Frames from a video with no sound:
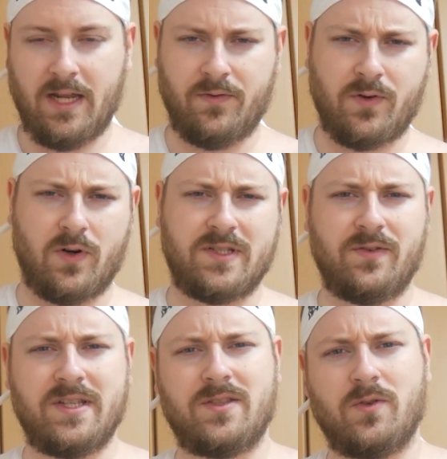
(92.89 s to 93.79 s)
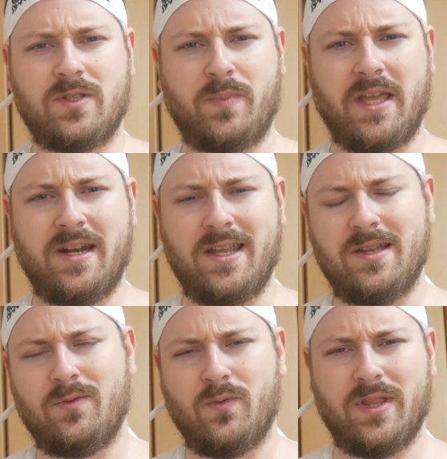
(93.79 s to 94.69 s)
And of course there is no
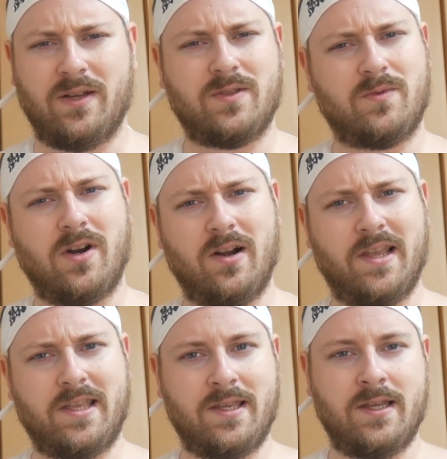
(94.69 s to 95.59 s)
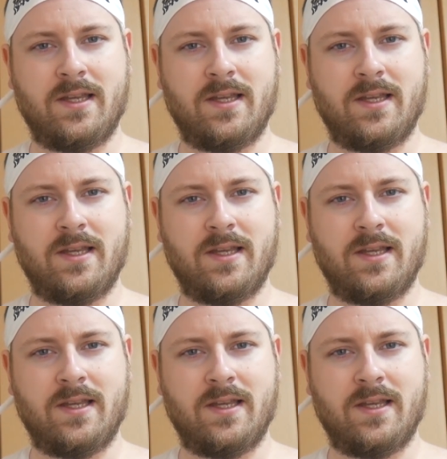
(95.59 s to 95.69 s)
spaghetti without some garlic.